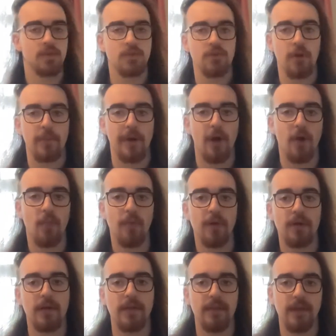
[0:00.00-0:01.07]
strum it
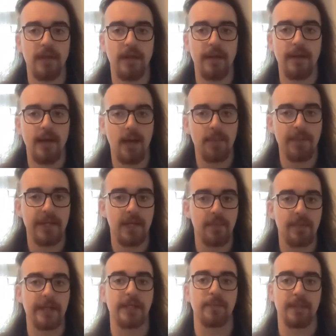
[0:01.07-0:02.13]
open and then up, down, up,
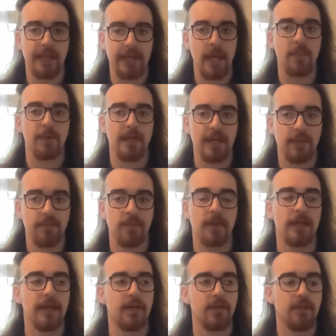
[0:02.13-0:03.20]
down, up, down, up, down,
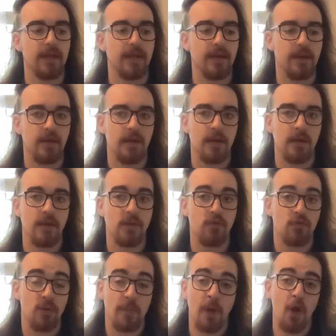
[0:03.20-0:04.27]
and then
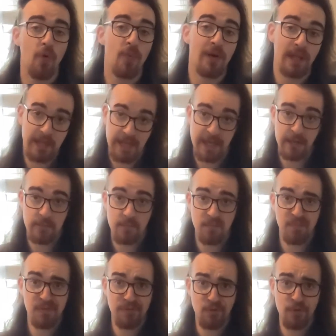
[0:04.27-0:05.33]
strum it open again
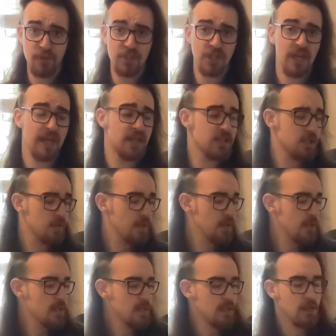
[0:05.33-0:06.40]
before you change.
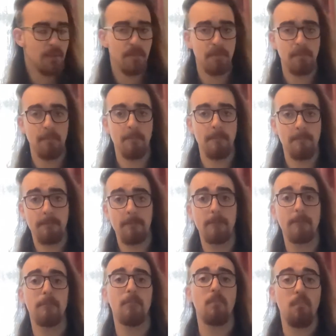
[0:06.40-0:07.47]

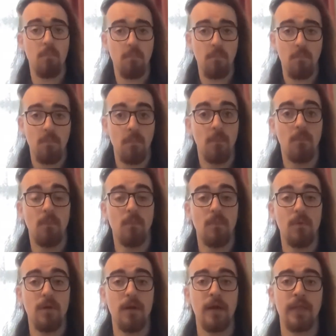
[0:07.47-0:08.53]

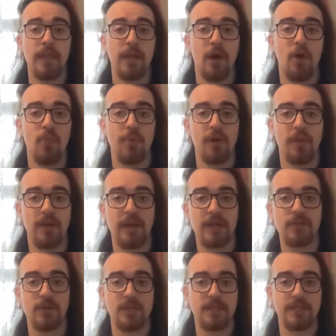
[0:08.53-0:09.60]
And then open on the
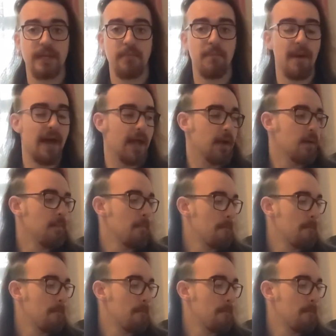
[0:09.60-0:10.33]
next one, same pattern.